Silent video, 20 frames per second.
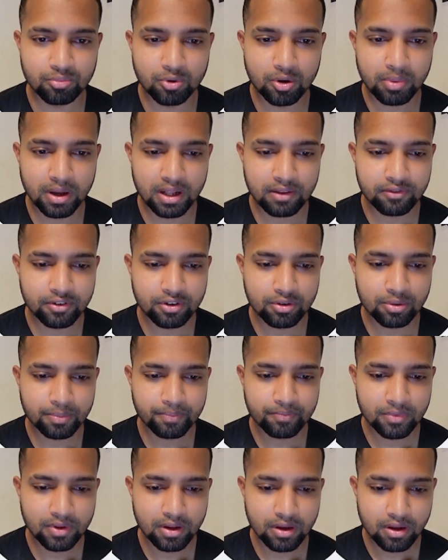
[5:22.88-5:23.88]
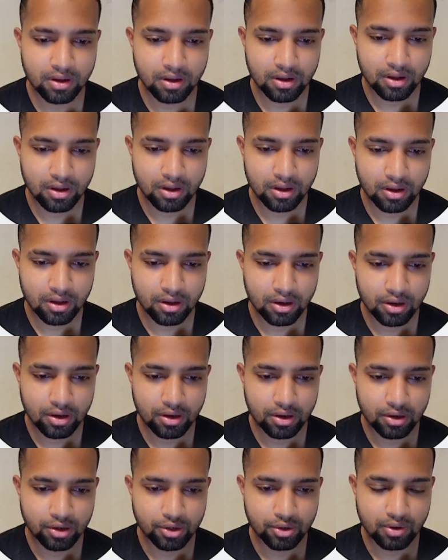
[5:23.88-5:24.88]
mobile view,
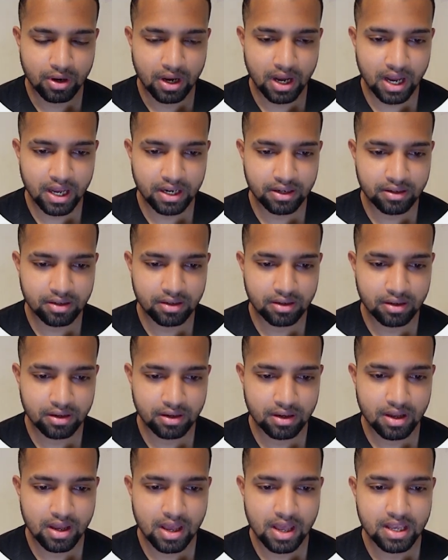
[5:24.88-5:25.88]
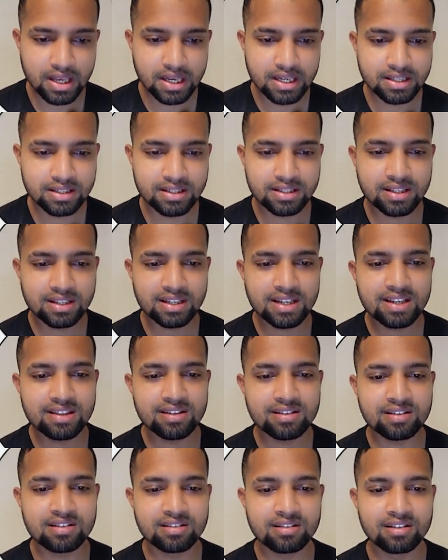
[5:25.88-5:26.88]
you can't see
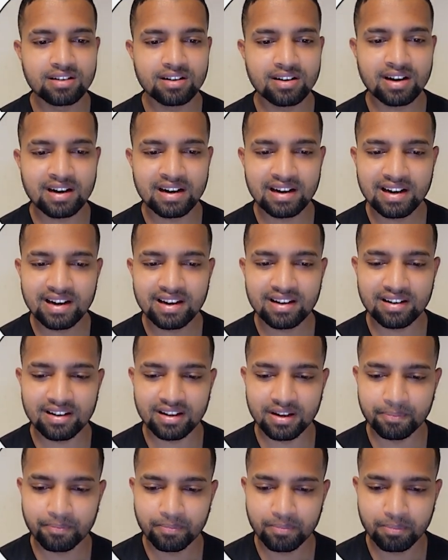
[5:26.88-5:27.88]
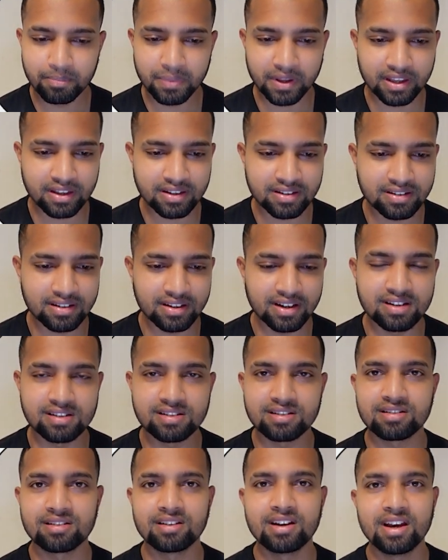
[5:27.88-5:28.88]
this clearly, because
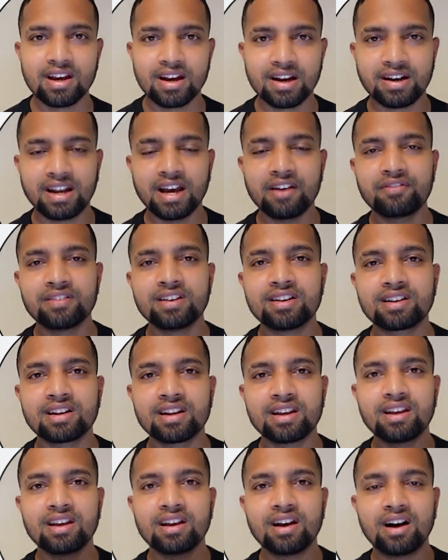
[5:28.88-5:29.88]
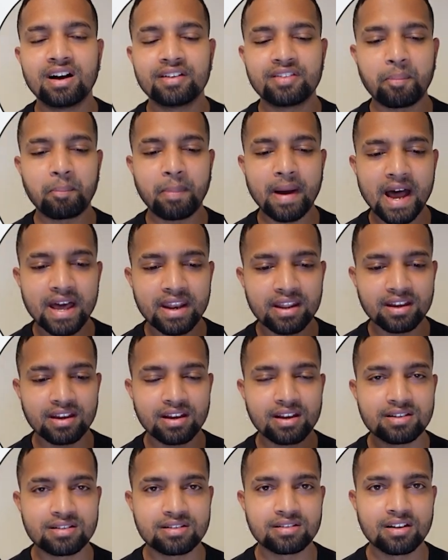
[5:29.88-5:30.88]
it's definitely the padding
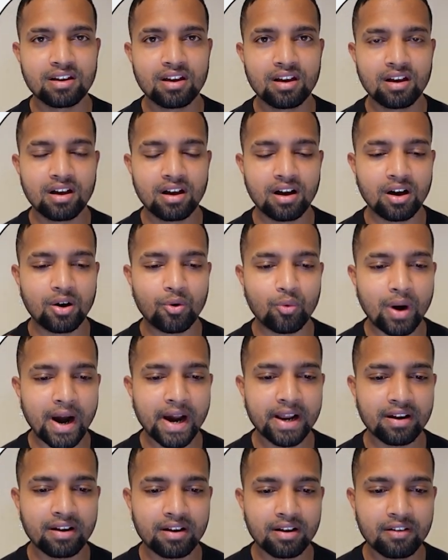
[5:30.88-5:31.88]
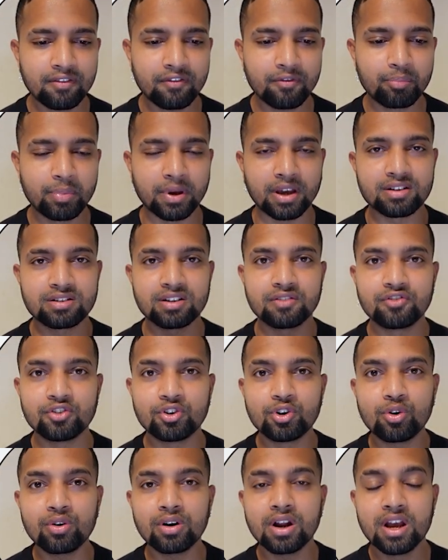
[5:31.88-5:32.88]
is wide enough, because if you
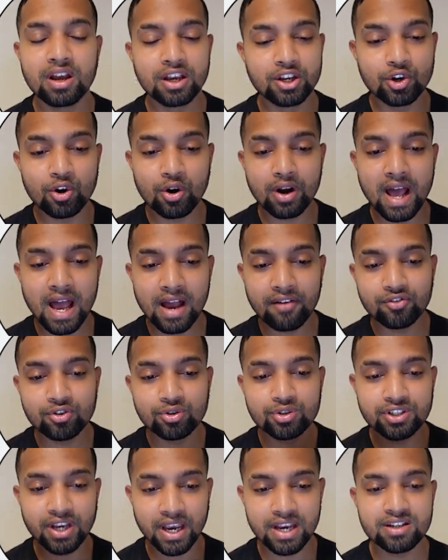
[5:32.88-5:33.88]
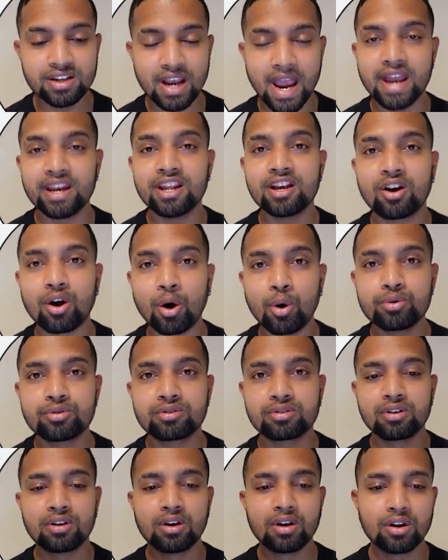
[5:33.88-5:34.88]
don't have to change any
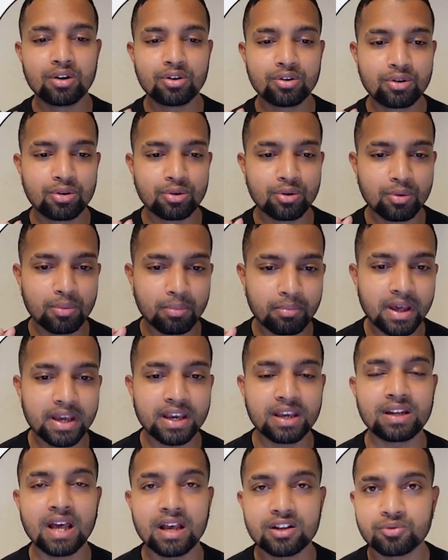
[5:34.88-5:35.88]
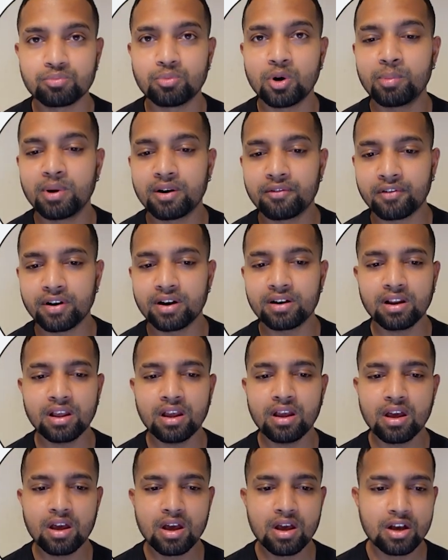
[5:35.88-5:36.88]
codes to make it as mobile
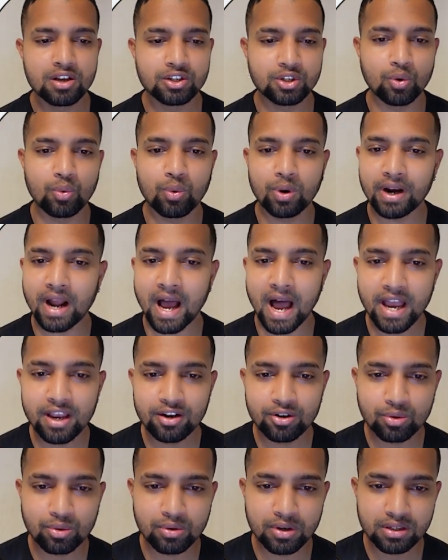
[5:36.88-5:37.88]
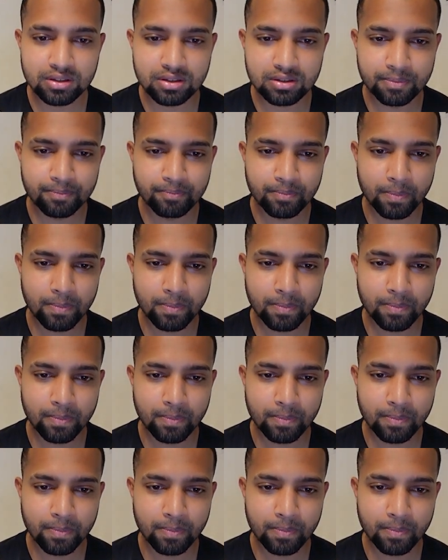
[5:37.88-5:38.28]
friendly. So what I do is